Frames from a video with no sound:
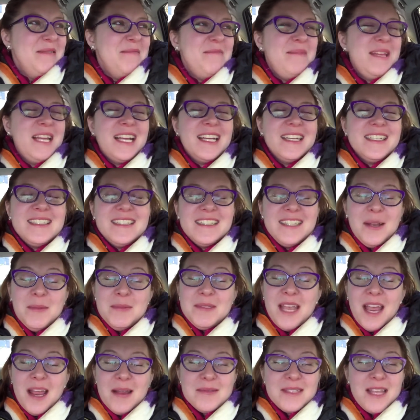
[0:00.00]
Because
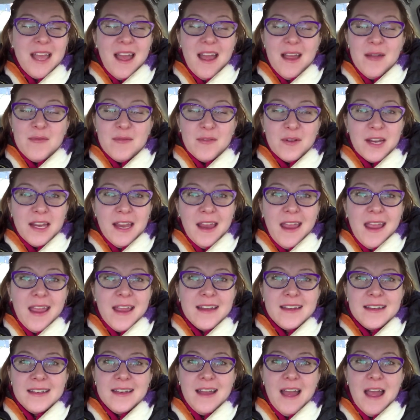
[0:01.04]
sometimes I
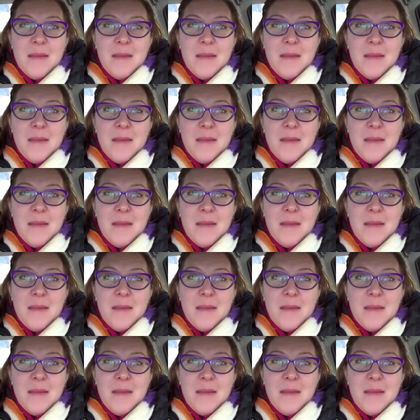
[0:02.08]
forget.